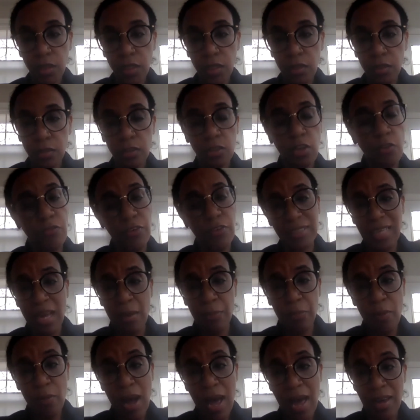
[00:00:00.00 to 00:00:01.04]
so, for
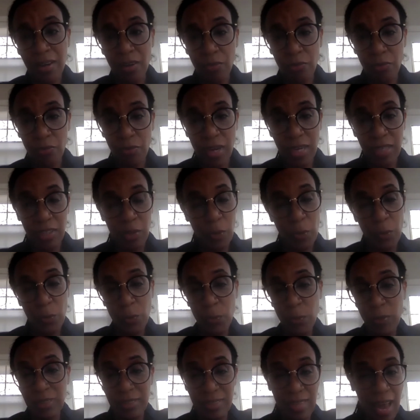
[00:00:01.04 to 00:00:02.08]
example, I had a friend who
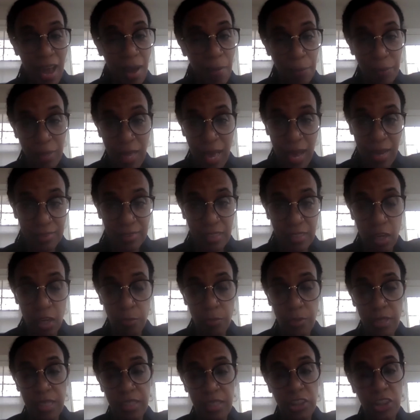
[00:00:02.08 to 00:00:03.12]
was not Black tell
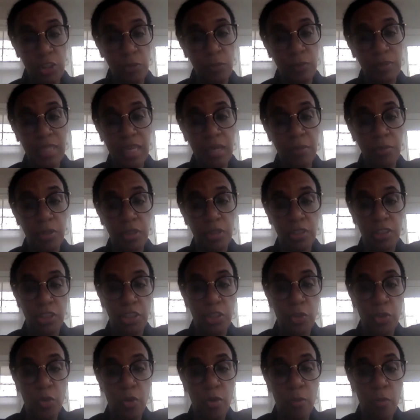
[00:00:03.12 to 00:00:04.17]
me that she was able to
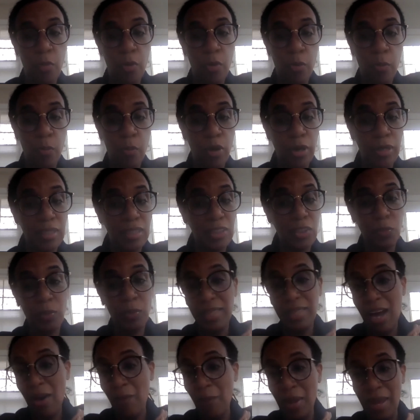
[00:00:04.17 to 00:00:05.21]
secure a mortgage
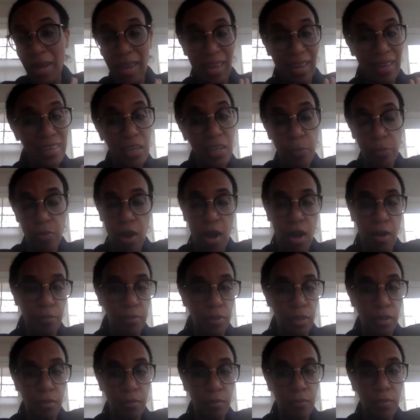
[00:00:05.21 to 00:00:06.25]
without any
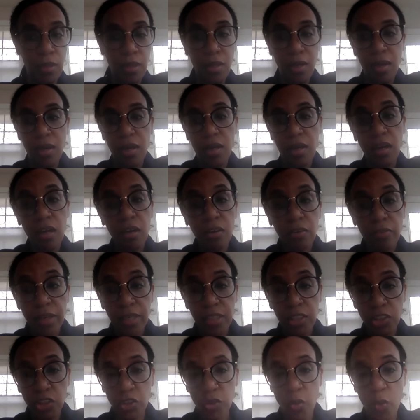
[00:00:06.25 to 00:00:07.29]
problem, and her credit
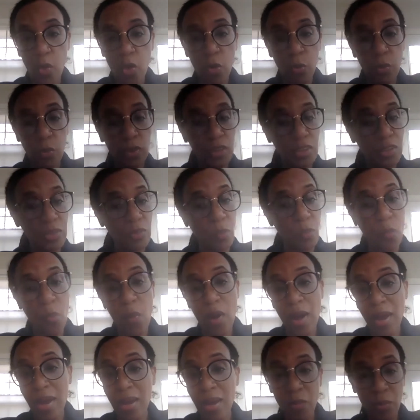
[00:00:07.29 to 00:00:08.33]
score was
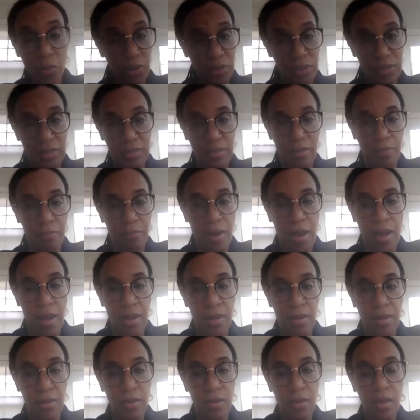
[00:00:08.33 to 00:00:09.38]
way worse than
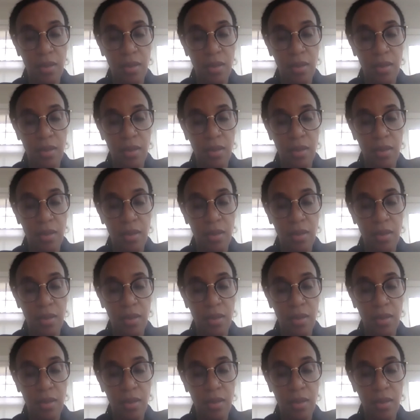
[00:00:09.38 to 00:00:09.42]
mine.